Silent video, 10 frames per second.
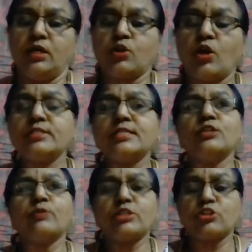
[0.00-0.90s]

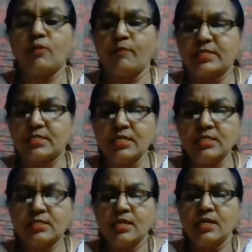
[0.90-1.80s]
concentration of
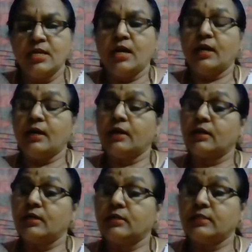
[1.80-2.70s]
business,
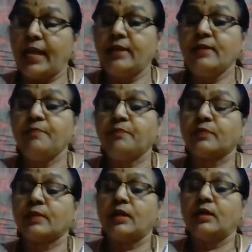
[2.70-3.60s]
then
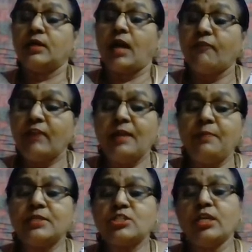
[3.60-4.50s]

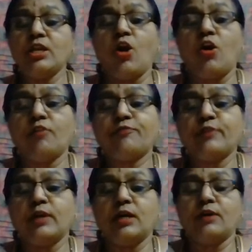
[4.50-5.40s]
availability of
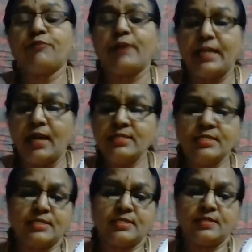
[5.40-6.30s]

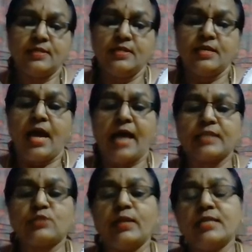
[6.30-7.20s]
finance,
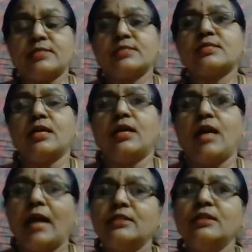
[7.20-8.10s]
as well as
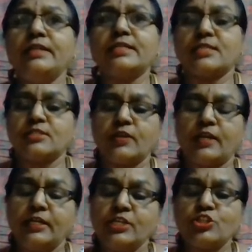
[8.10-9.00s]
other necessary
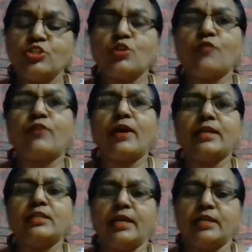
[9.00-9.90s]
conditions you
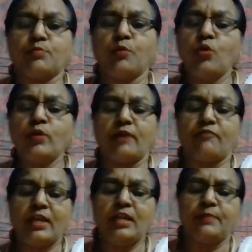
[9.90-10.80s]
find it more
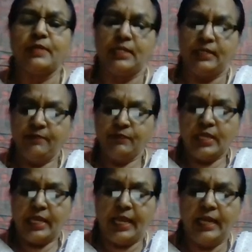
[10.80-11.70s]
available
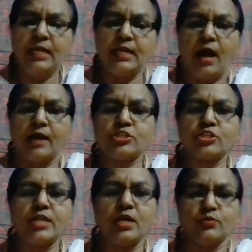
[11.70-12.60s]
in large
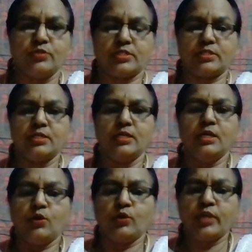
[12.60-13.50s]
towns.
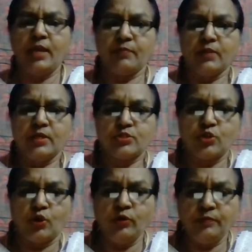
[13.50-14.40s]
Okay,
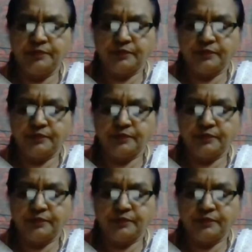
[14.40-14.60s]
so